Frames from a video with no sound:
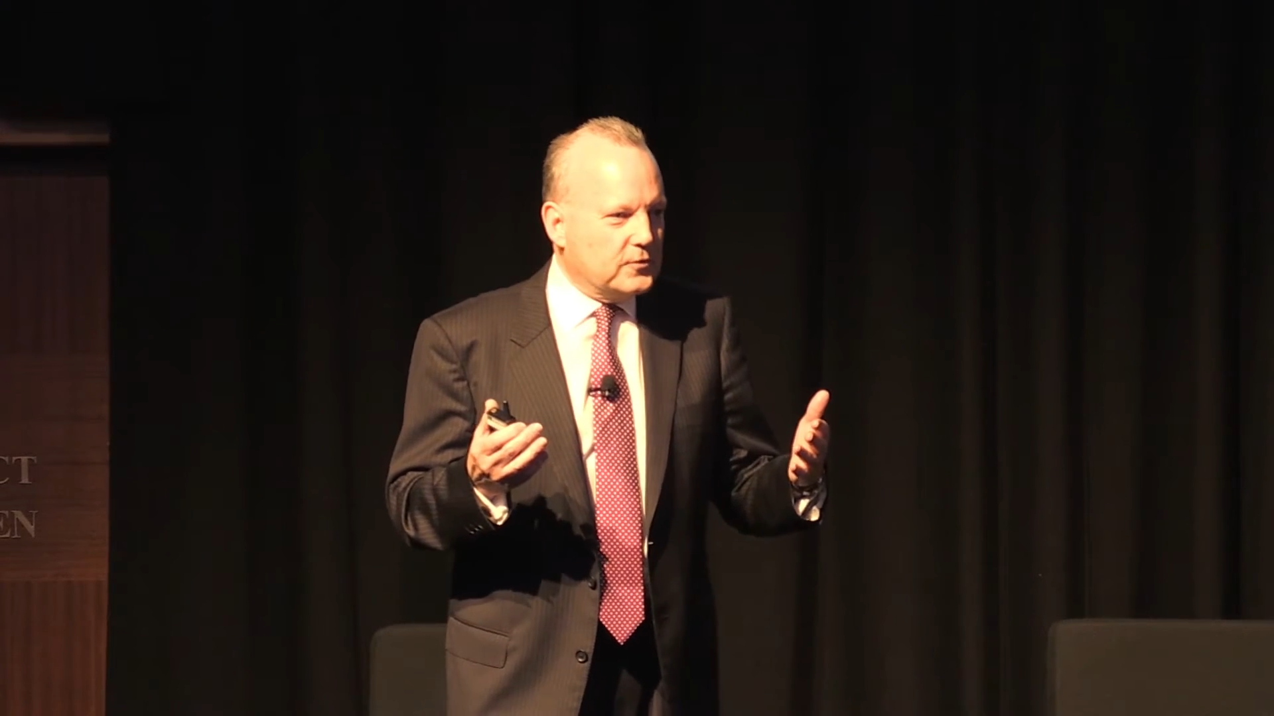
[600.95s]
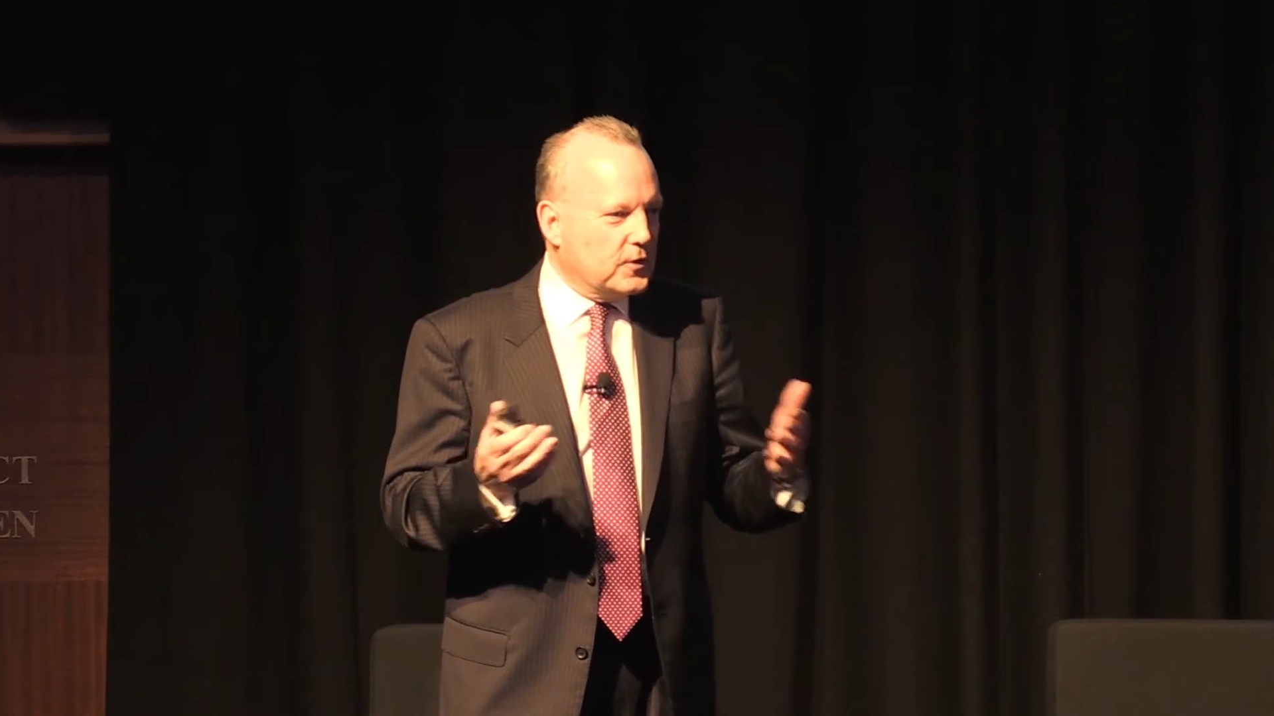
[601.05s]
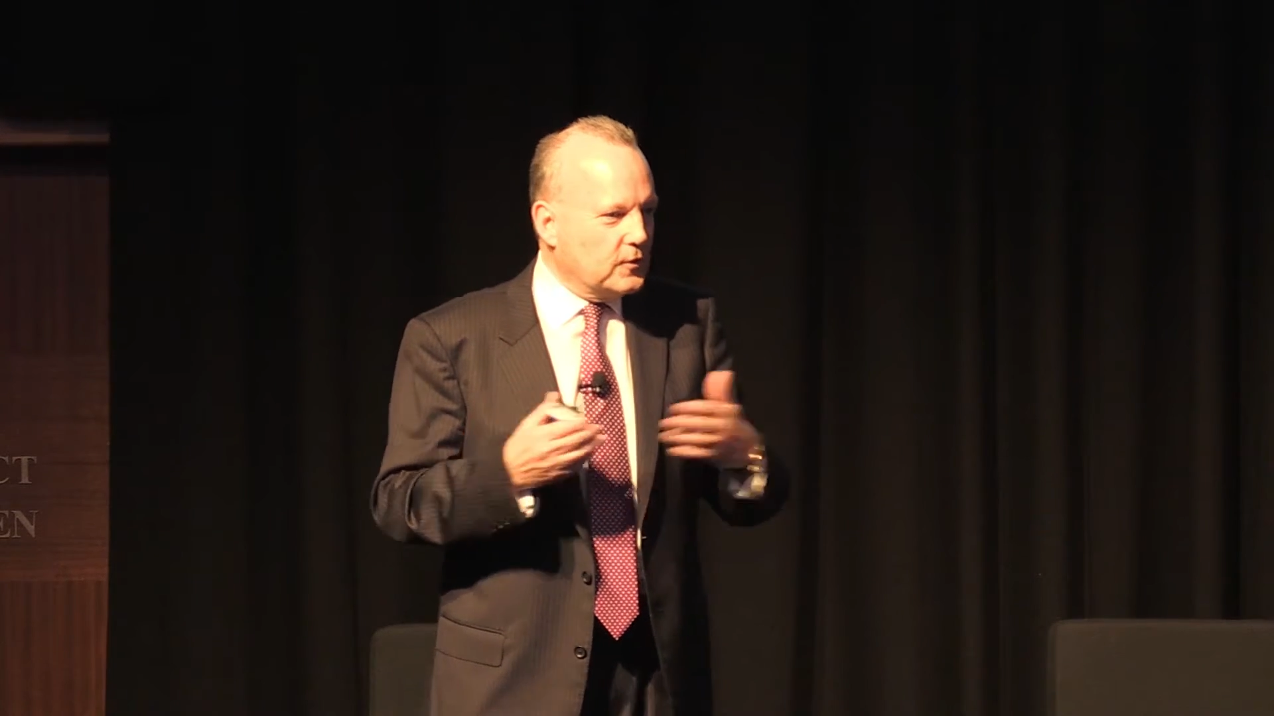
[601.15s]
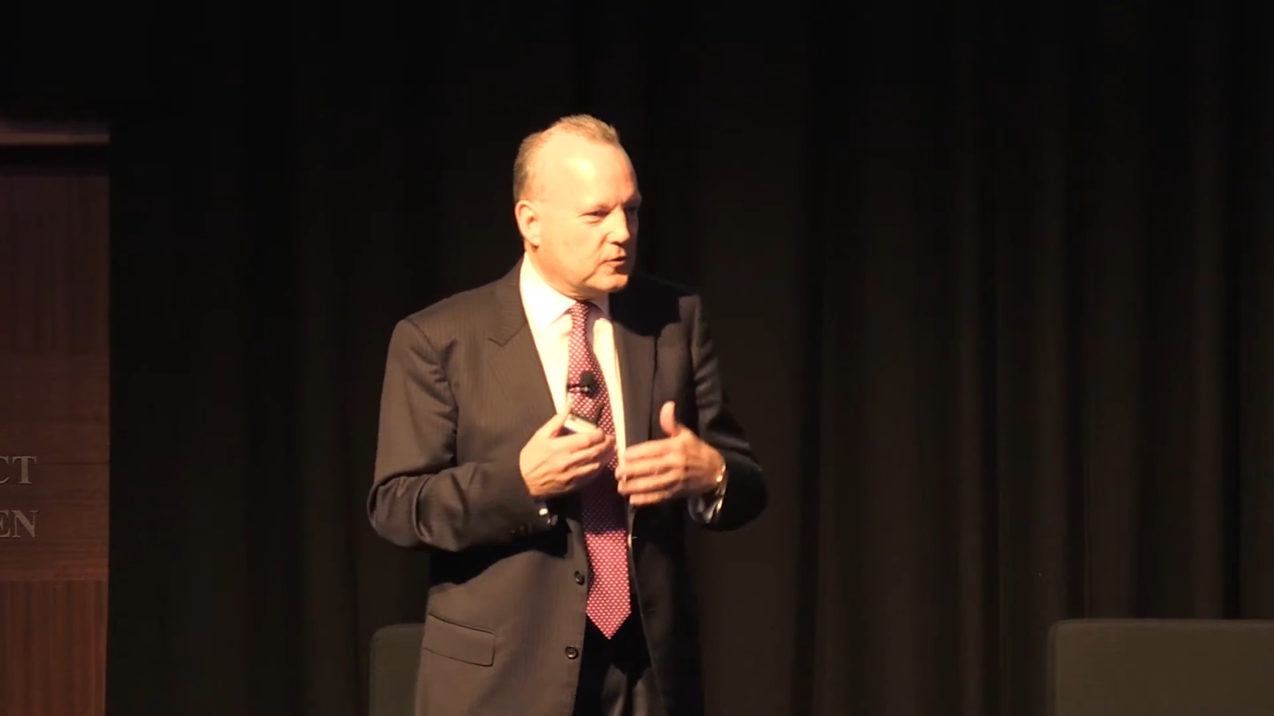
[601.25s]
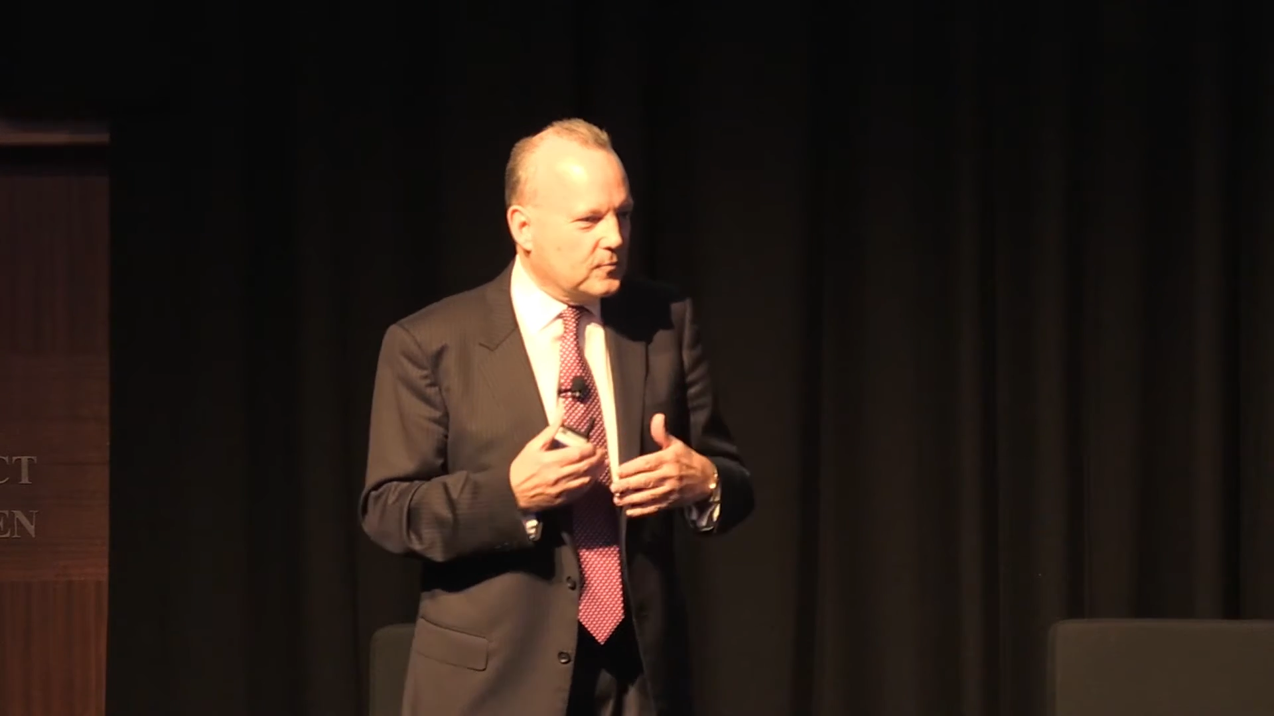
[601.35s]

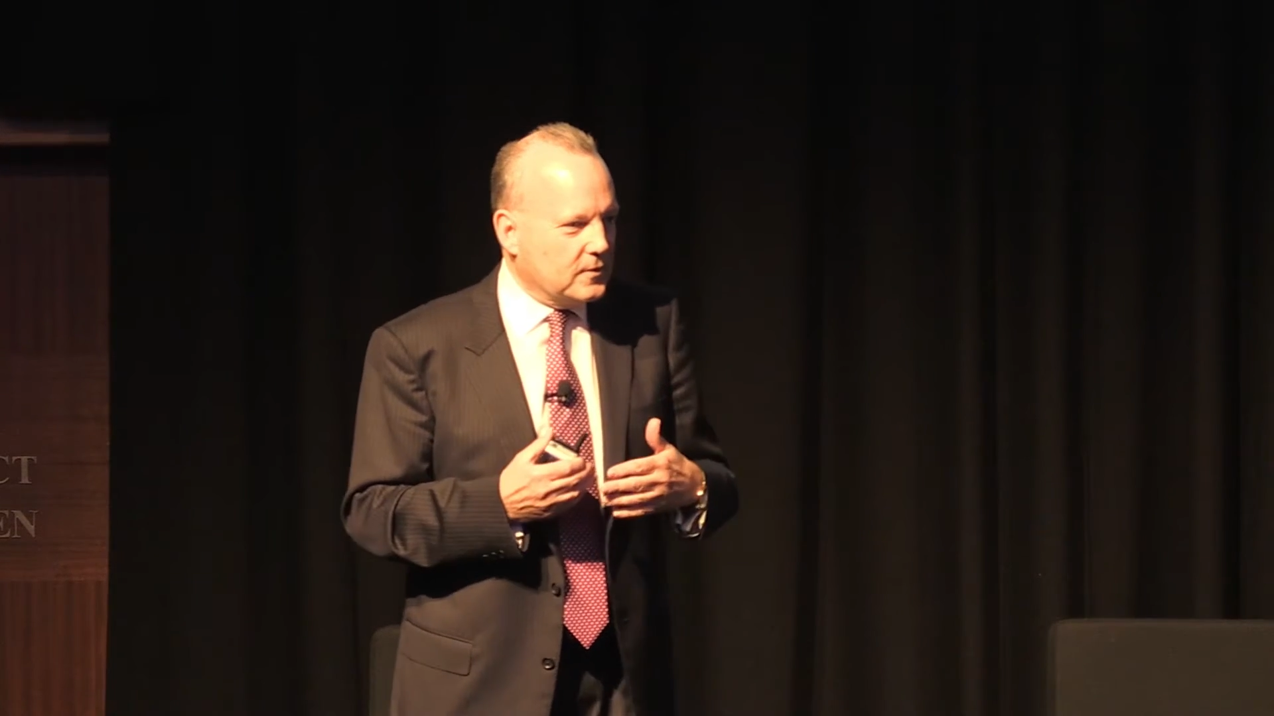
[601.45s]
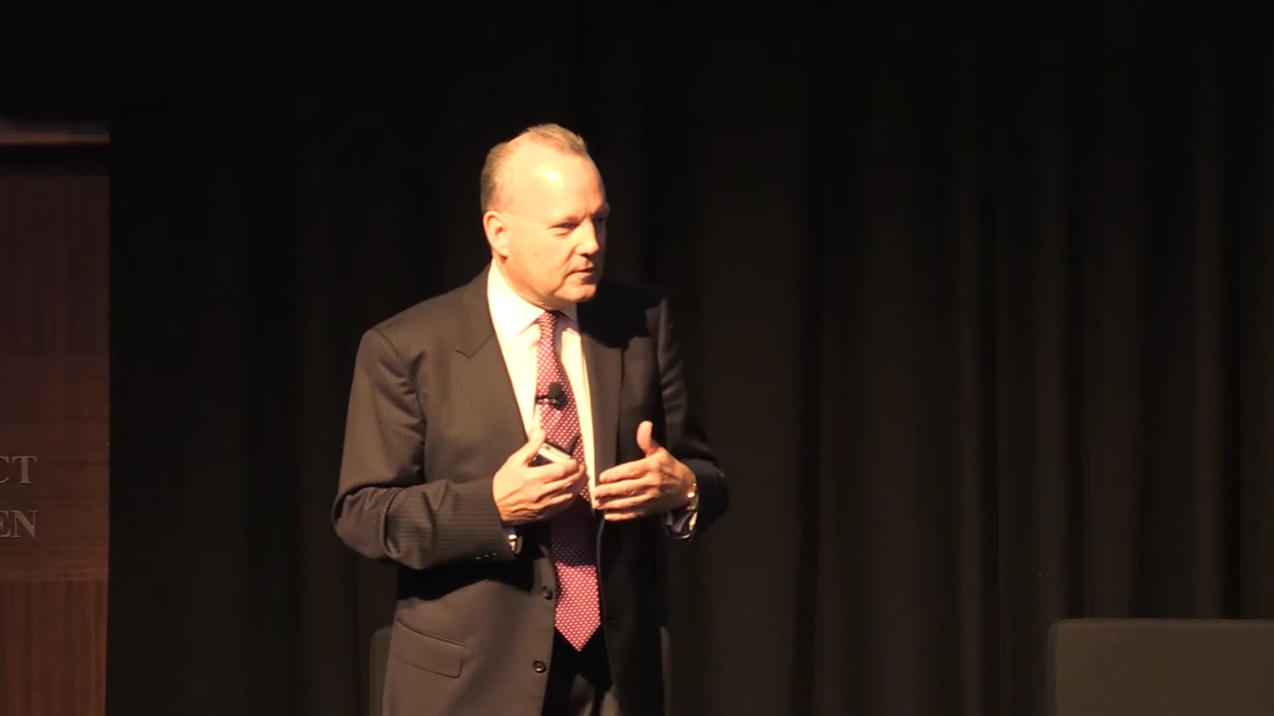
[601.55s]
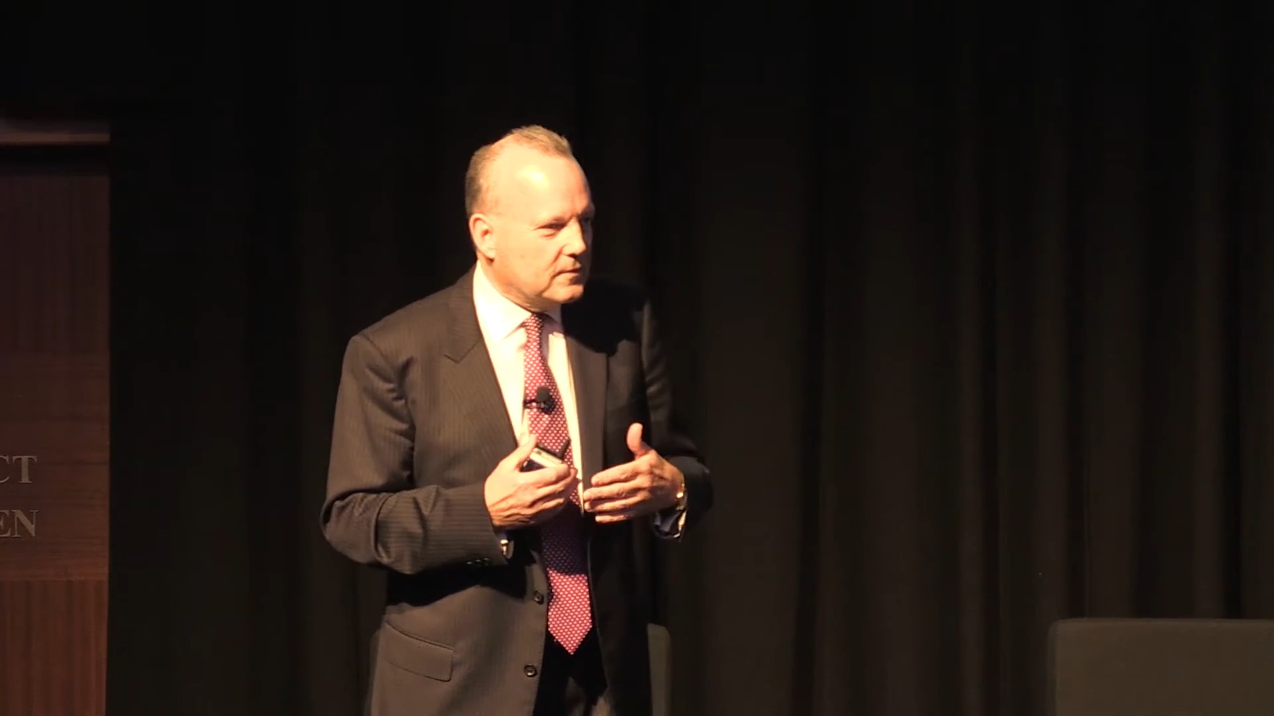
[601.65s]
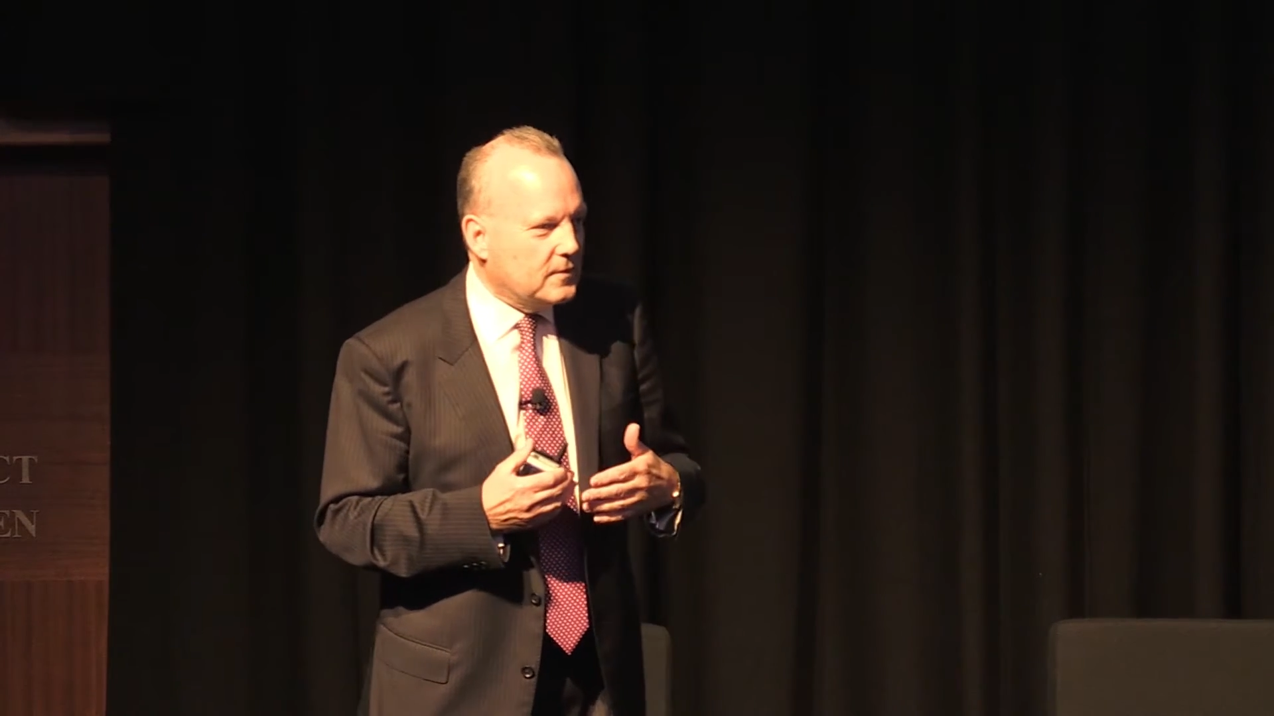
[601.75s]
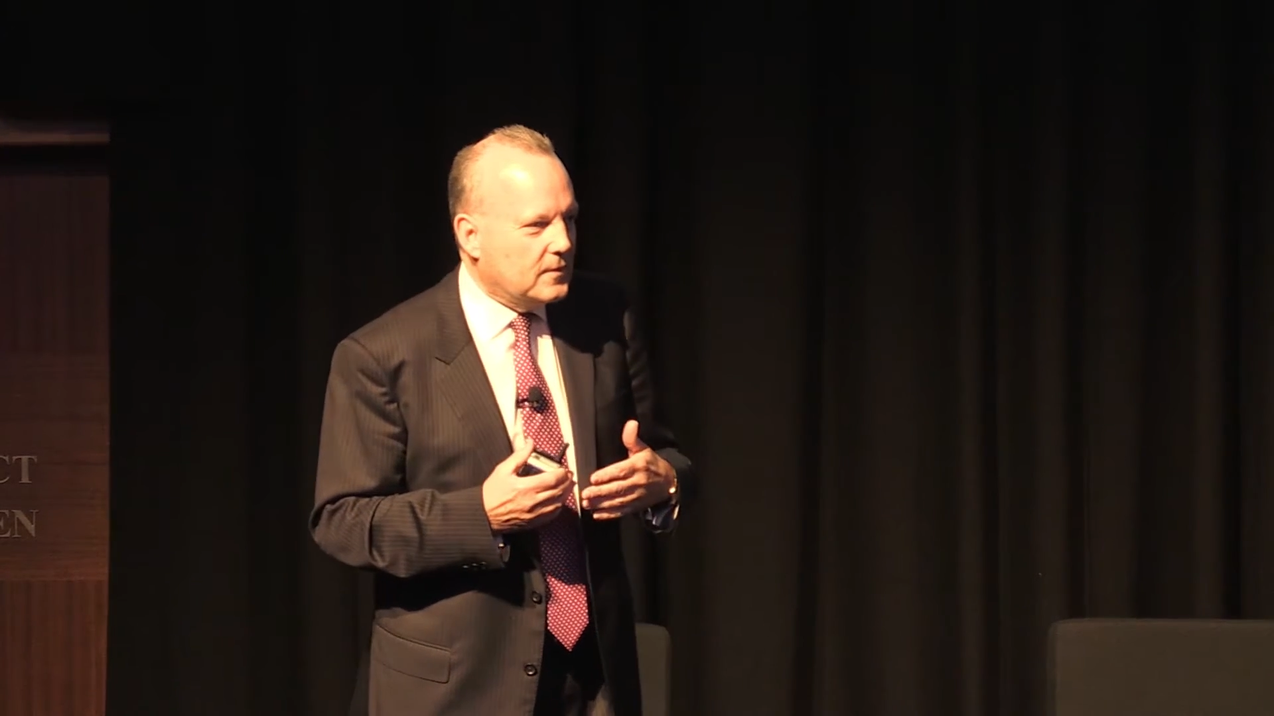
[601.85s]
says to me,